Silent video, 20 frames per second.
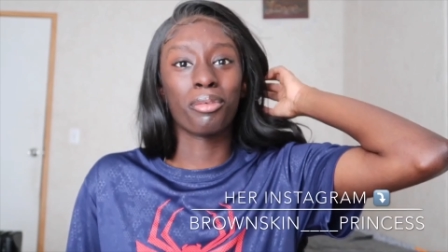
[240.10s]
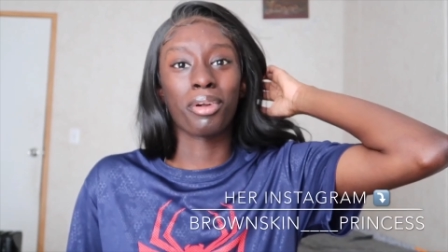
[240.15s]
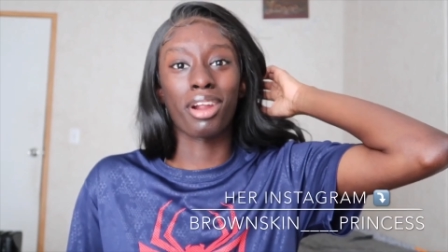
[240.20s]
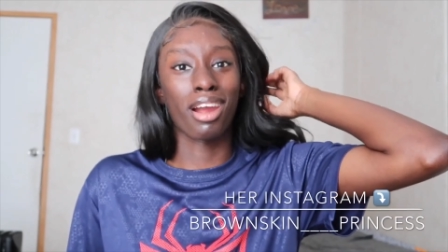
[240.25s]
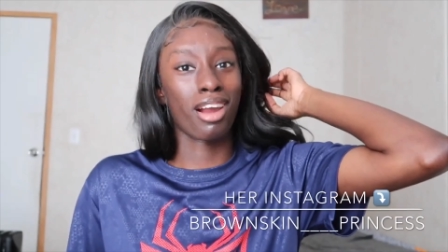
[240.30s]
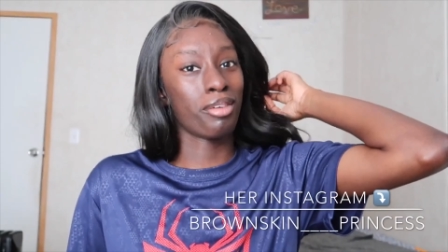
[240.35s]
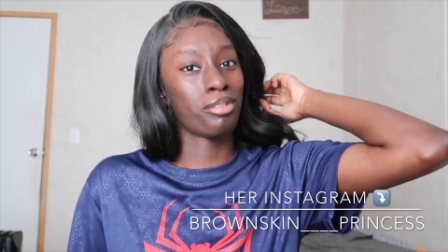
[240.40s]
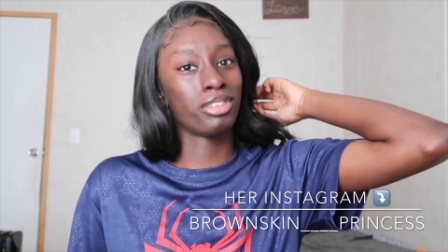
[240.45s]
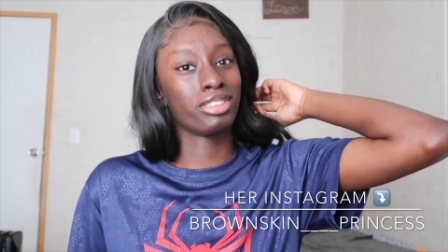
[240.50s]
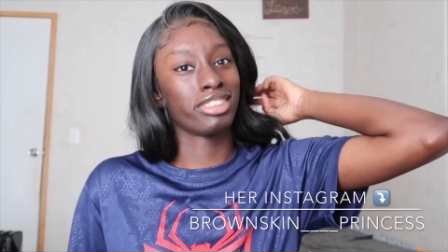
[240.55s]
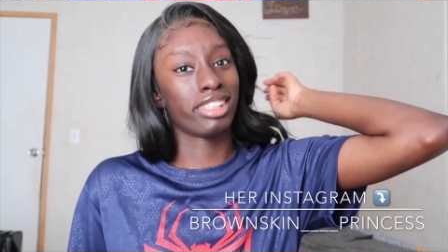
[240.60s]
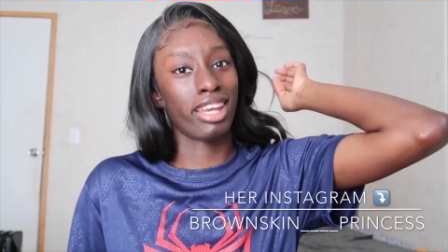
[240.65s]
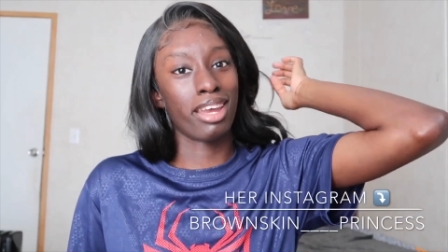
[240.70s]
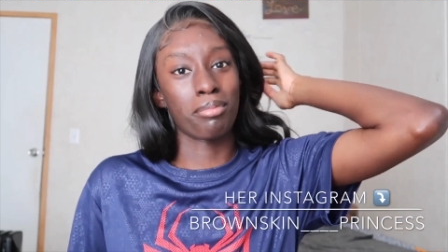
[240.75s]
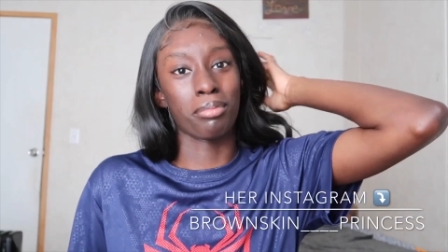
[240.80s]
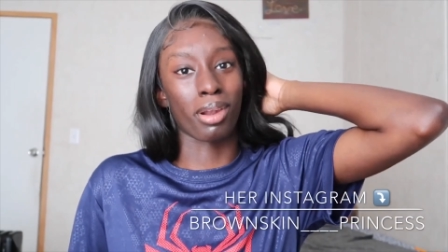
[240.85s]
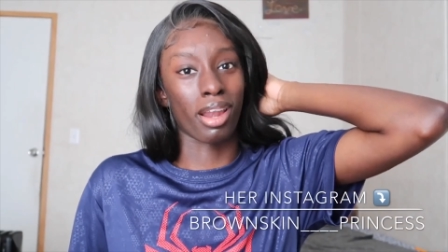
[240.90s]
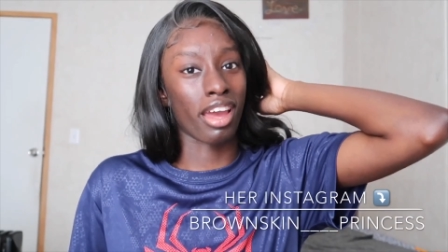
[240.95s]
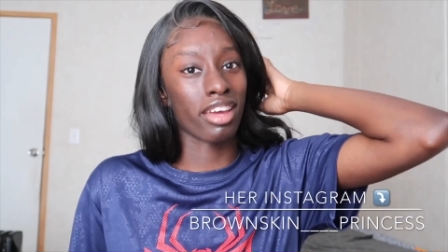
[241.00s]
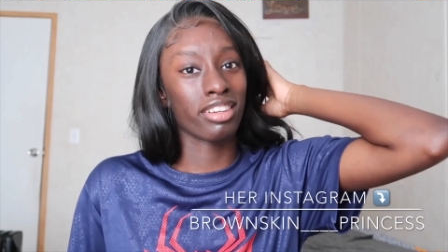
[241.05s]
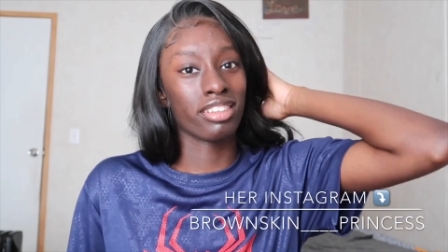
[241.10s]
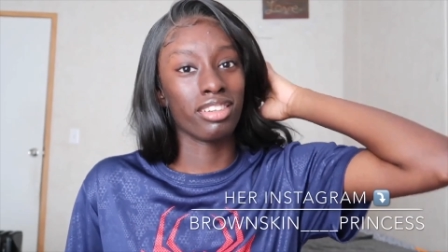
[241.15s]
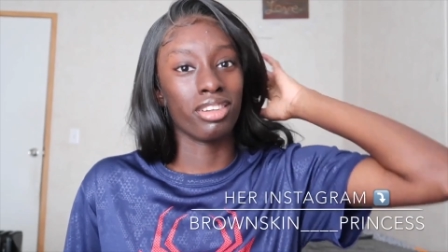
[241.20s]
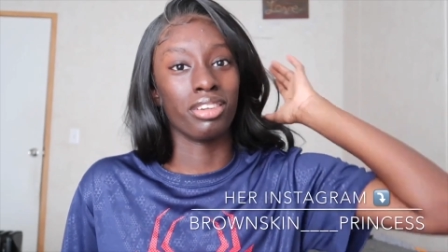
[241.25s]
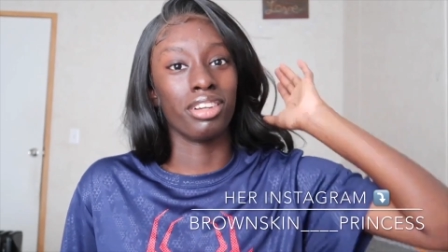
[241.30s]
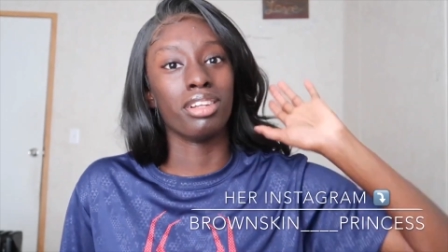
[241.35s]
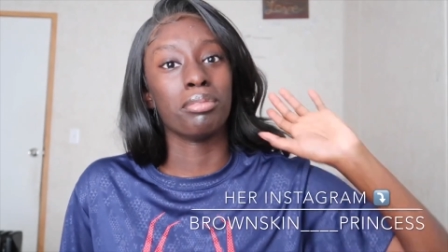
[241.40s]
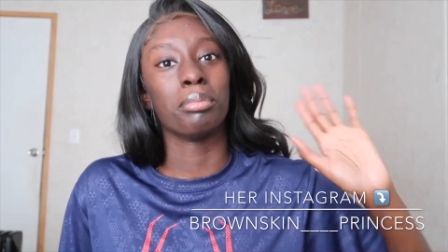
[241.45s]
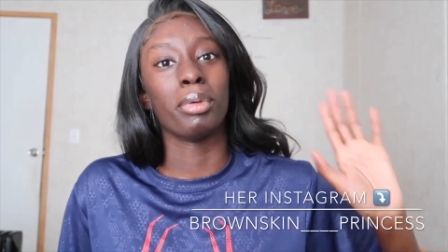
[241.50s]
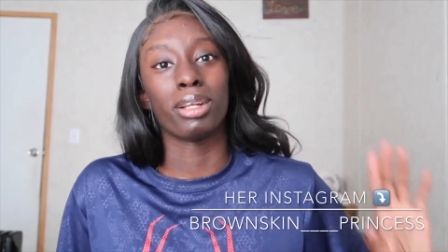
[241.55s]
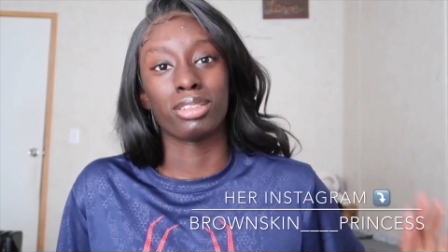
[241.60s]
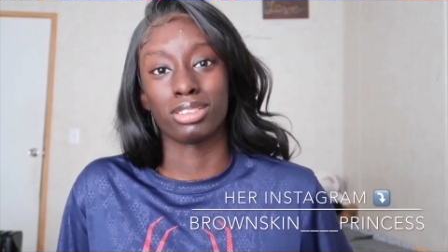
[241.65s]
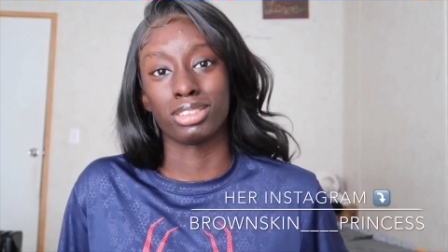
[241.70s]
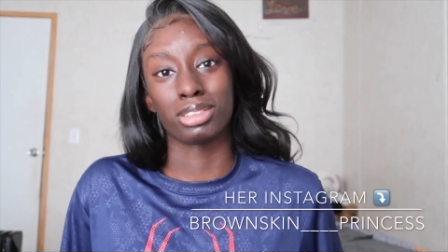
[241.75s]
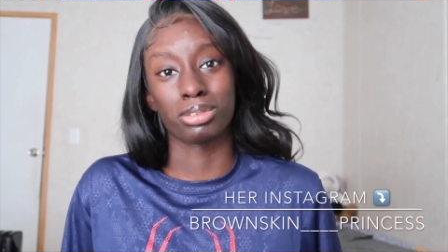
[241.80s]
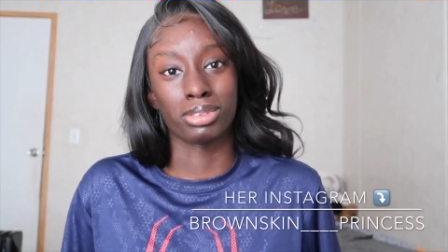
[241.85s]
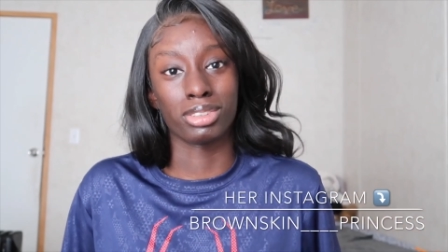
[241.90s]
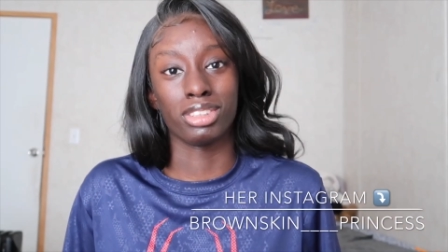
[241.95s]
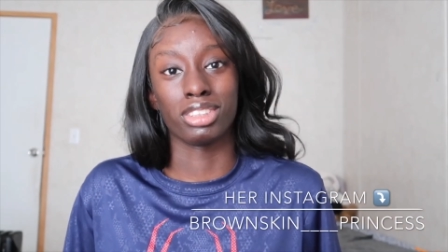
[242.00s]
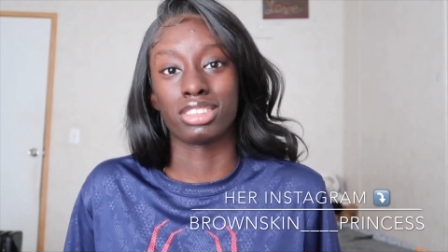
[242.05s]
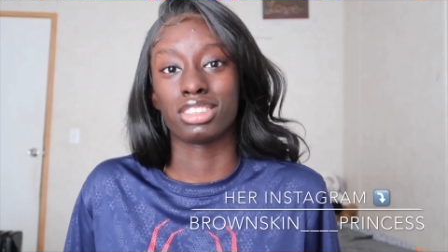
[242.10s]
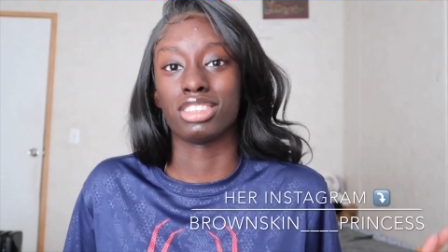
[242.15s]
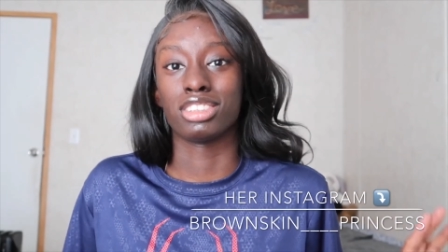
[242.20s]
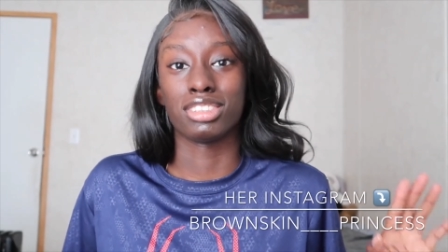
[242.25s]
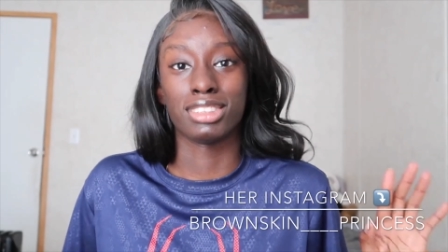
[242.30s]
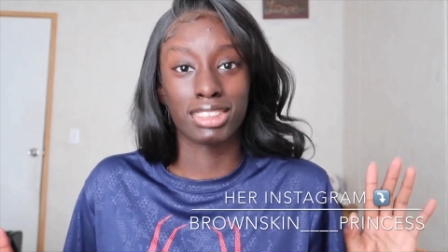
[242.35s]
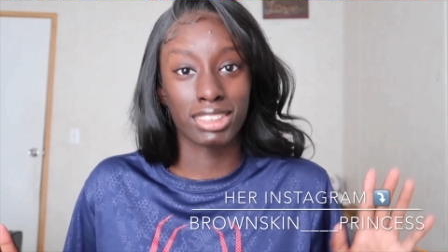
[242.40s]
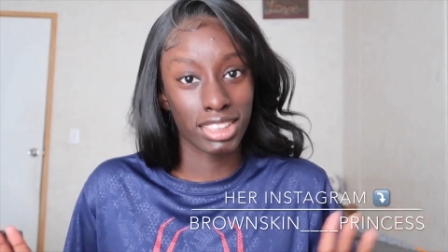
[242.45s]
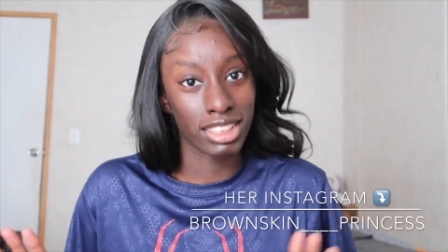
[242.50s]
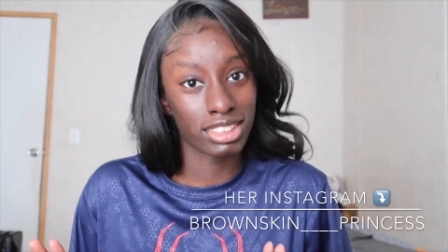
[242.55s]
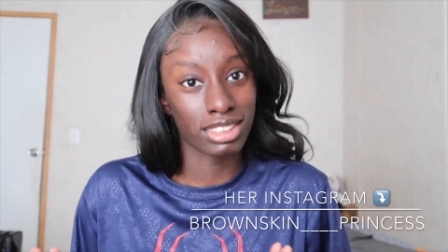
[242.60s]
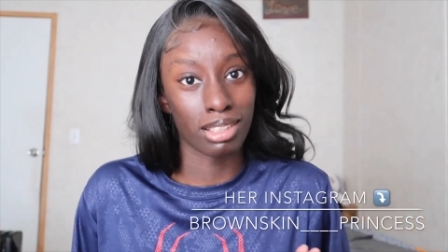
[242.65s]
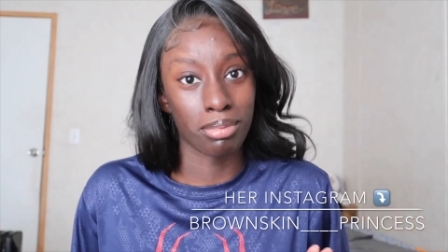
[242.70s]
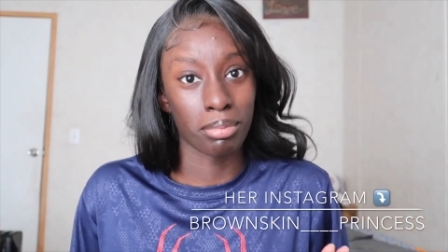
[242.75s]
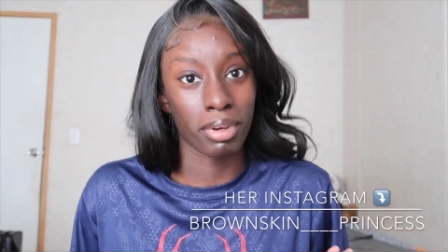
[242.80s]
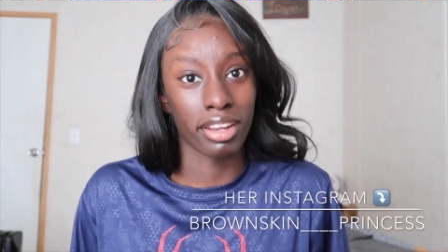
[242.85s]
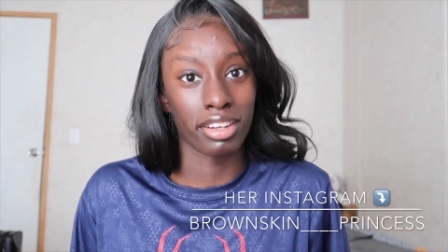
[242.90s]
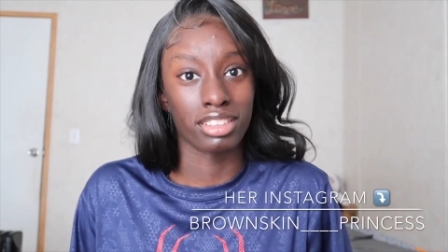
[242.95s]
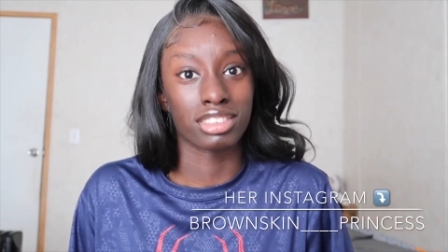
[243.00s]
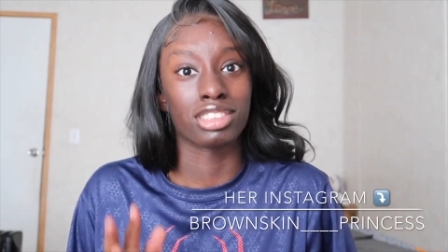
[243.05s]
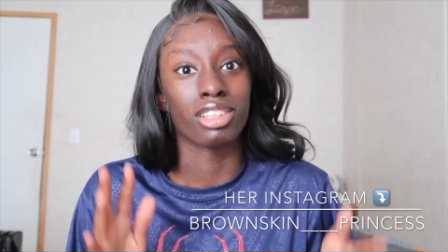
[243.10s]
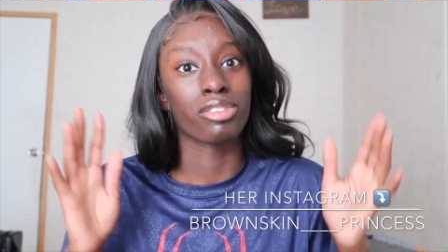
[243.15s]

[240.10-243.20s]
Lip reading: know where I was at, but I didn't know nothing about this wig till she said something about it.